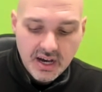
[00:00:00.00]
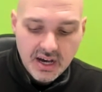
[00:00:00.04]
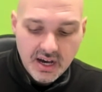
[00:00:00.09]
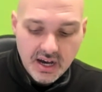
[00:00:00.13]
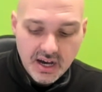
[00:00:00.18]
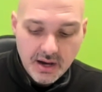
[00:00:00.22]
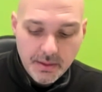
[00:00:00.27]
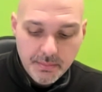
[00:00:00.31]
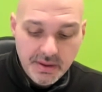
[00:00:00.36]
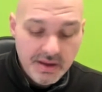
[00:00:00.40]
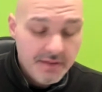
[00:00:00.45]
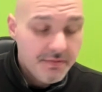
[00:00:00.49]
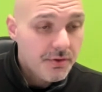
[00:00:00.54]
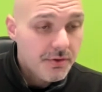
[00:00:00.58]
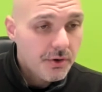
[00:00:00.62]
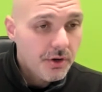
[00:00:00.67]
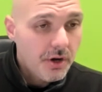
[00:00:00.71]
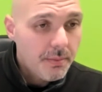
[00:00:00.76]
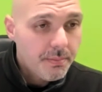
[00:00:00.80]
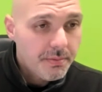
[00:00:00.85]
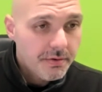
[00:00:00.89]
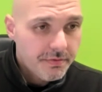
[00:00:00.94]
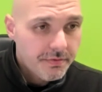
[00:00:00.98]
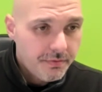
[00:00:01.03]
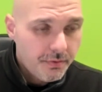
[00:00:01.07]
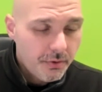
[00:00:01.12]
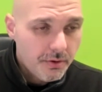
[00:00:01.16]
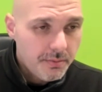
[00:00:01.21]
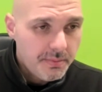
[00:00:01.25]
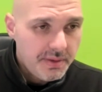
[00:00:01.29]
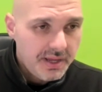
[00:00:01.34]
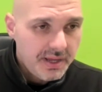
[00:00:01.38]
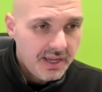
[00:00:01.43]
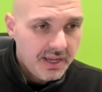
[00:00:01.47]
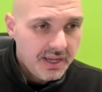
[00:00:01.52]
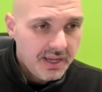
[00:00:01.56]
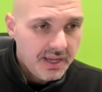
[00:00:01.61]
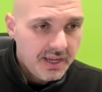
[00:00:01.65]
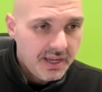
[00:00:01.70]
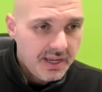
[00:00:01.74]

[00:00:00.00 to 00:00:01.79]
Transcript: if they're not performing,